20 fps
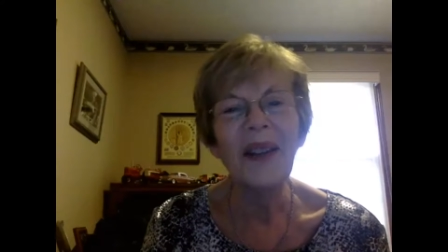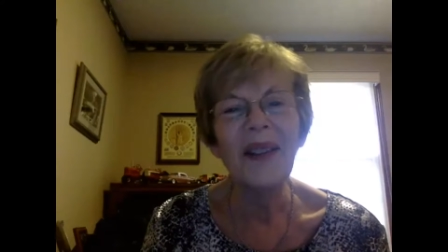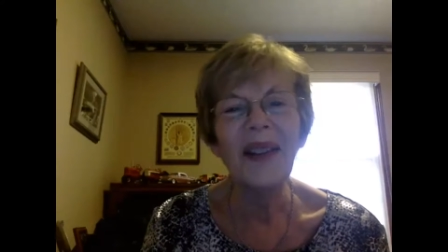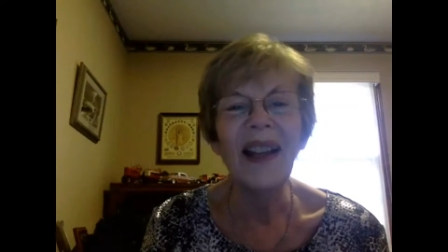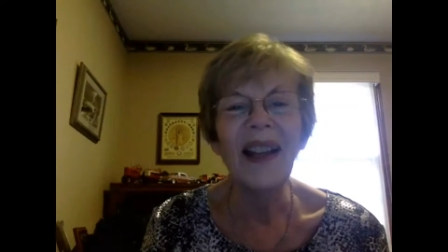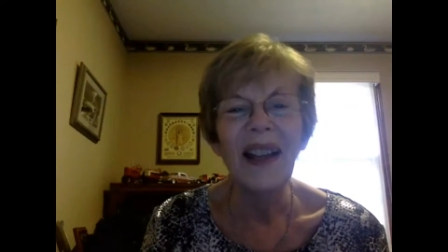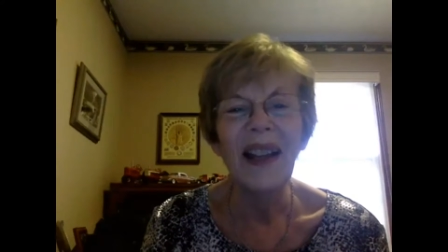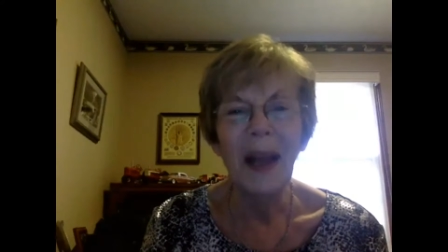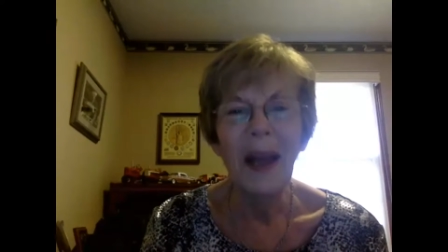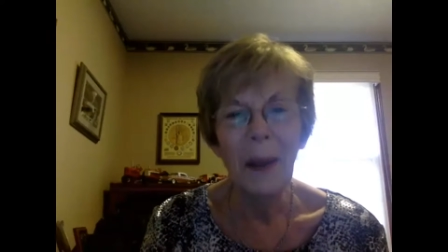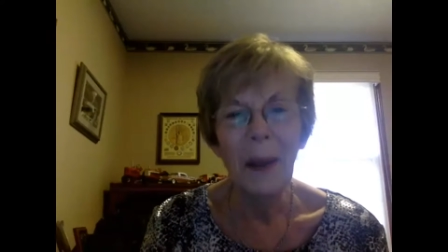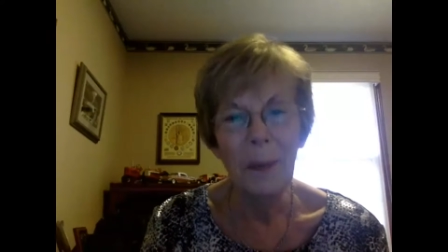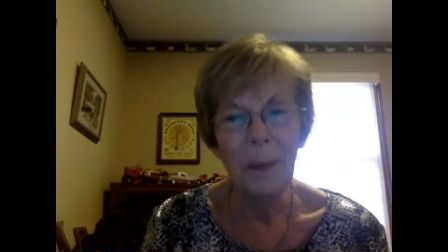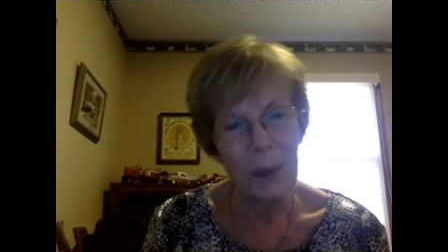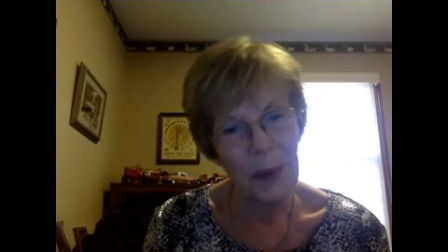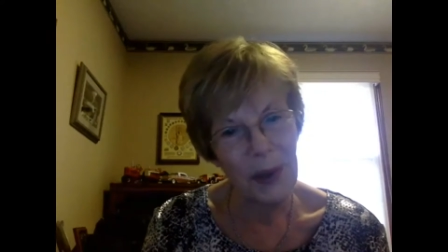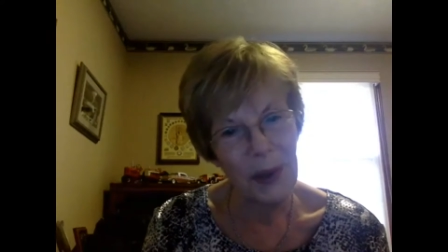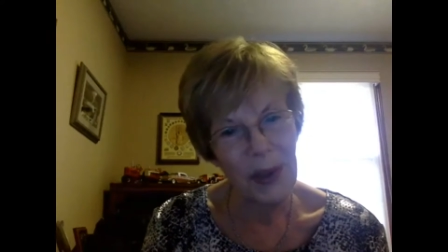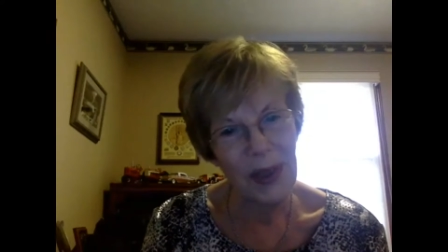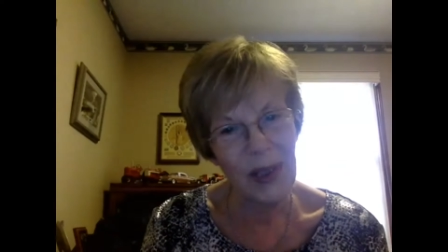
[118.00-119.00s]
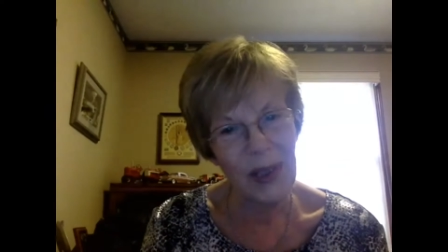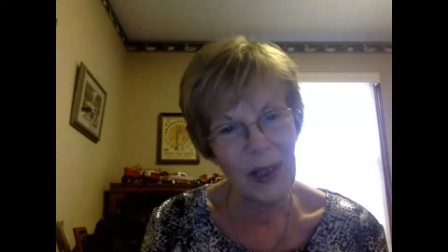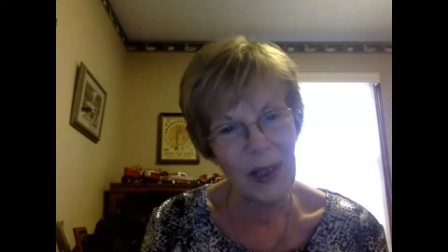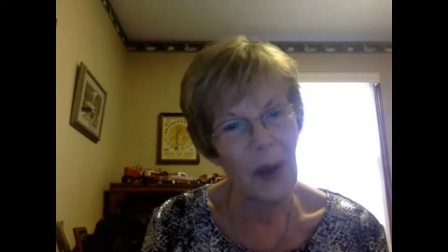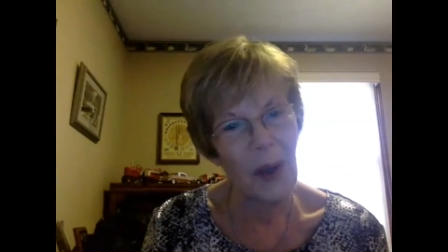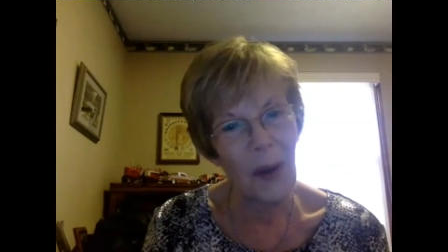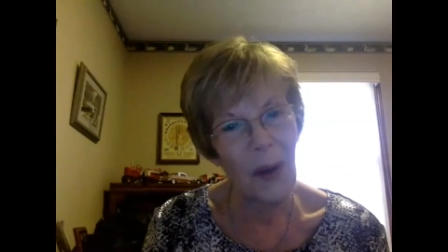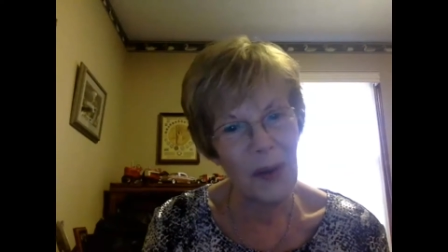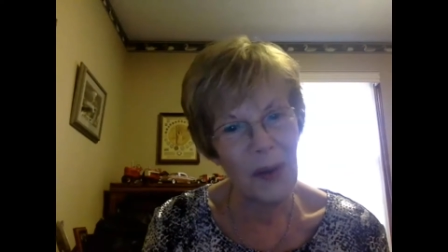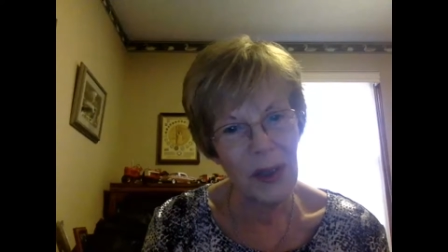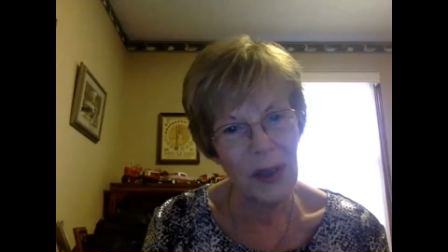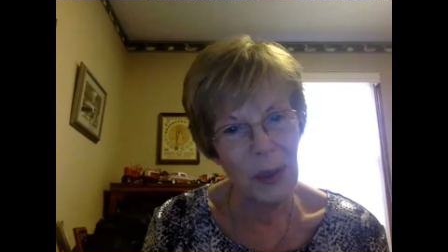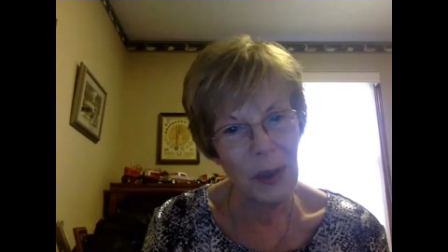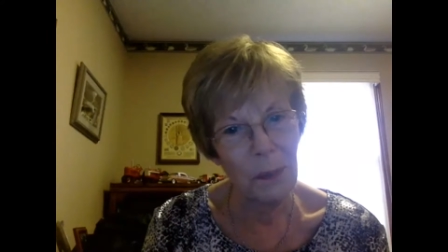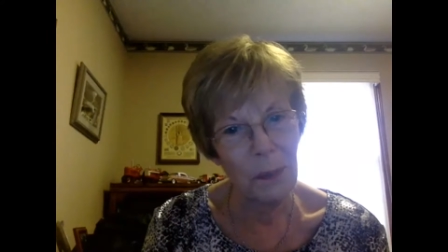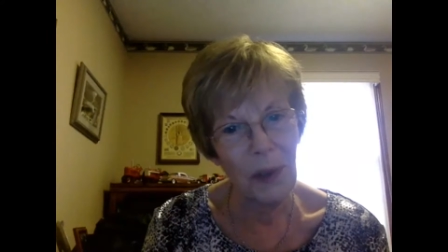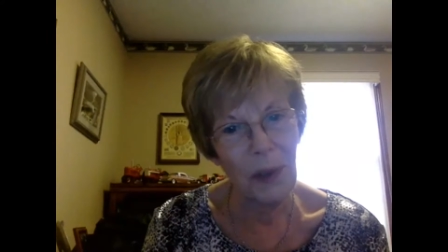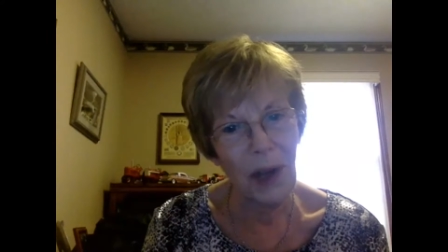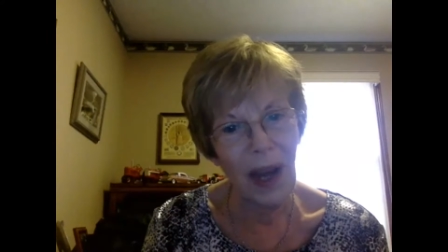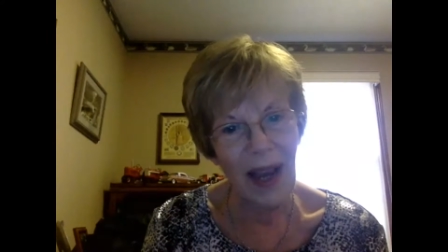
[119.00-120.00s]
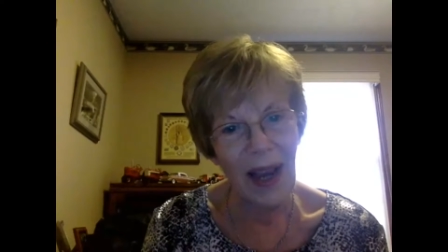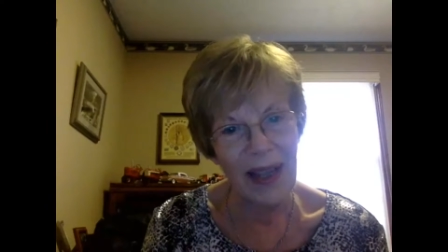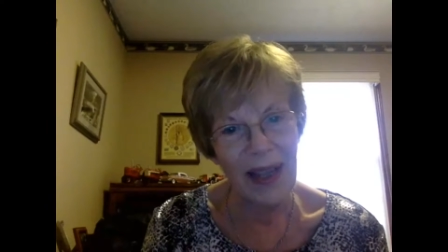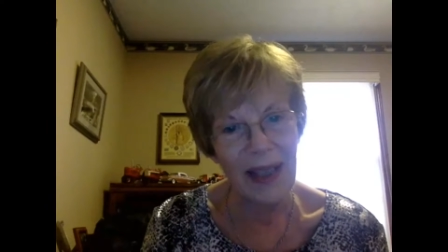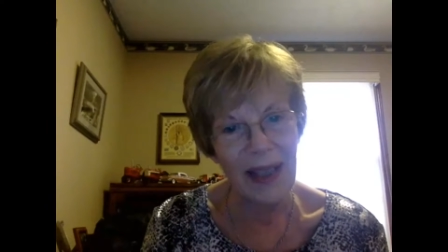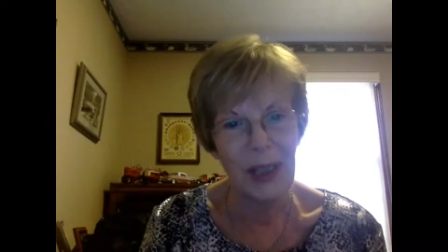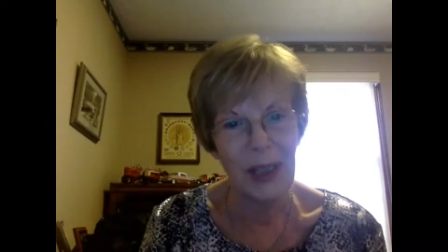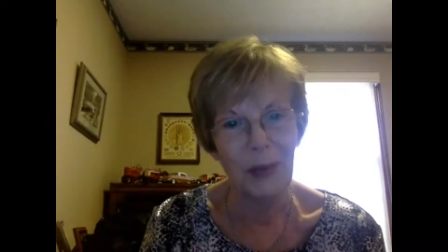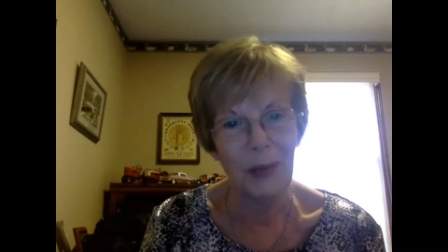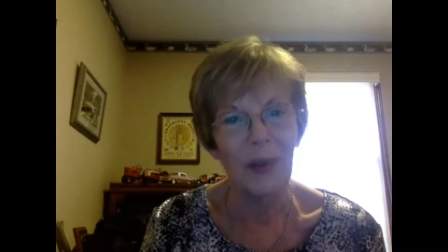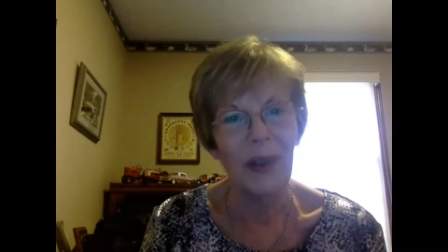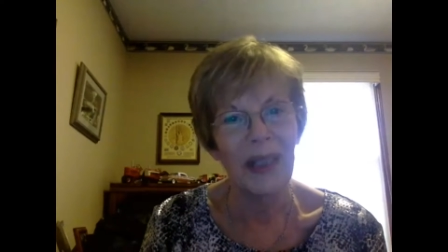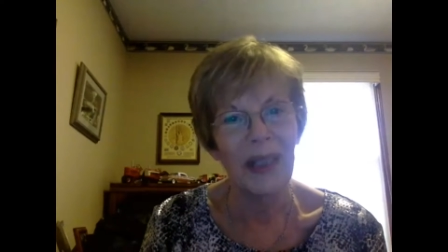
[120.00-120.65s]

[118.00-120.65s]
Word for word: you're a person's always surprised